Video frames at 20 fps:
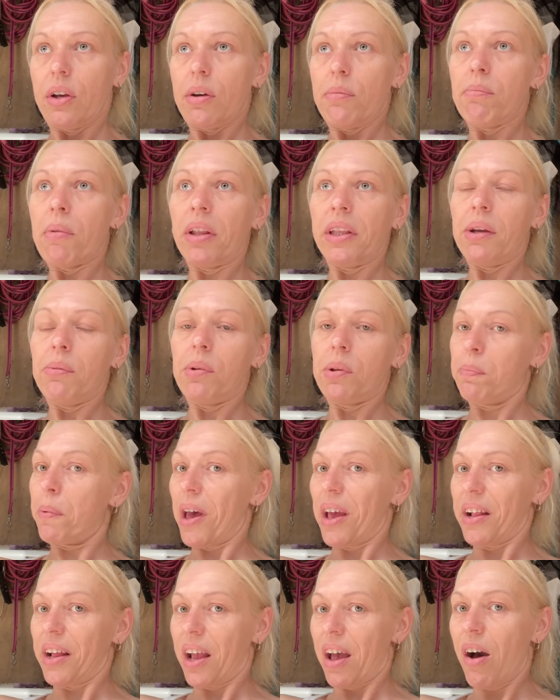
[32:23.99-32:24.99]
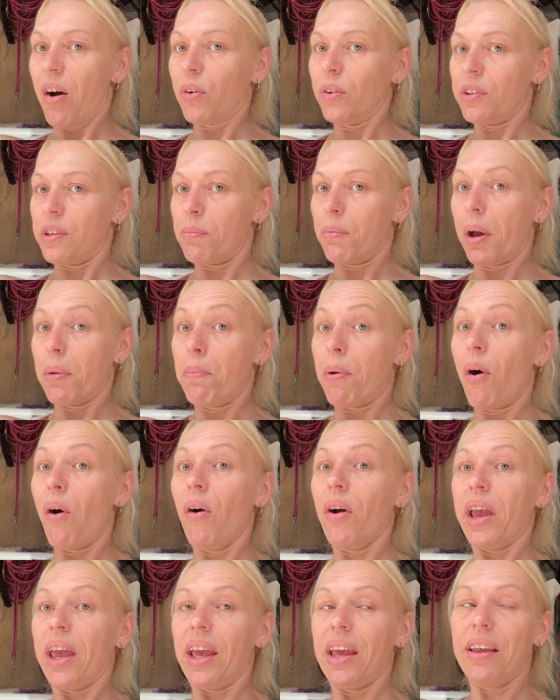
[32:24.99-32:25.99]
Money was burning holes in my
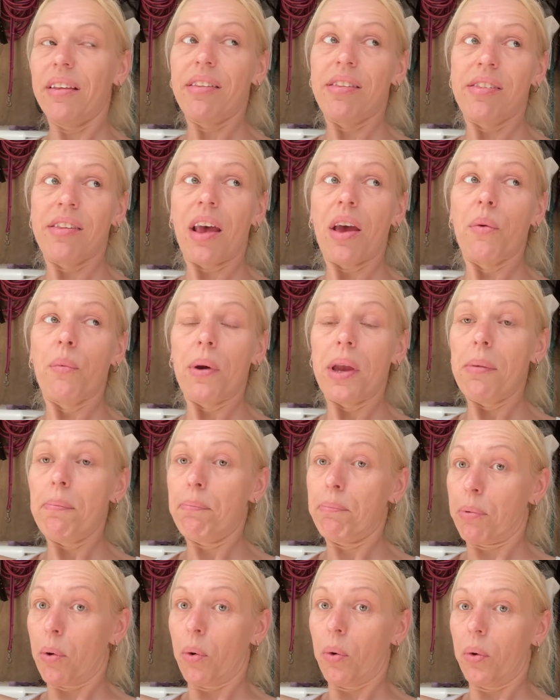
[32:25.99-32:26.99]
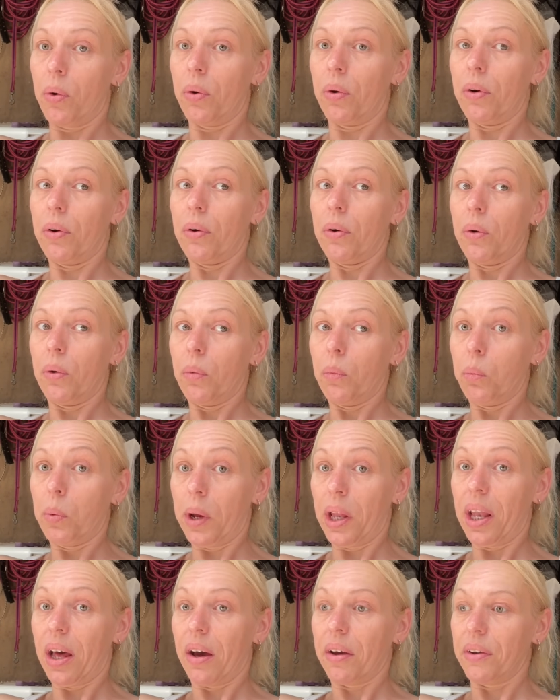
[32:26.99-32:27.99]
pocket, so we bought
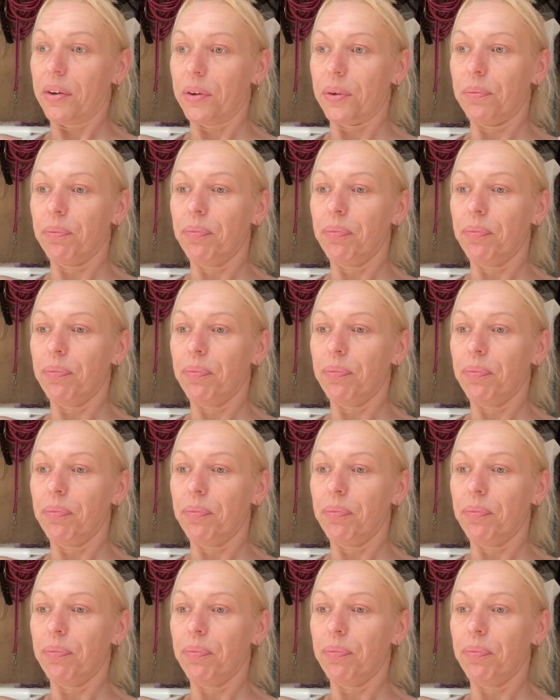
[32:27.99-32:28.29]
Willow.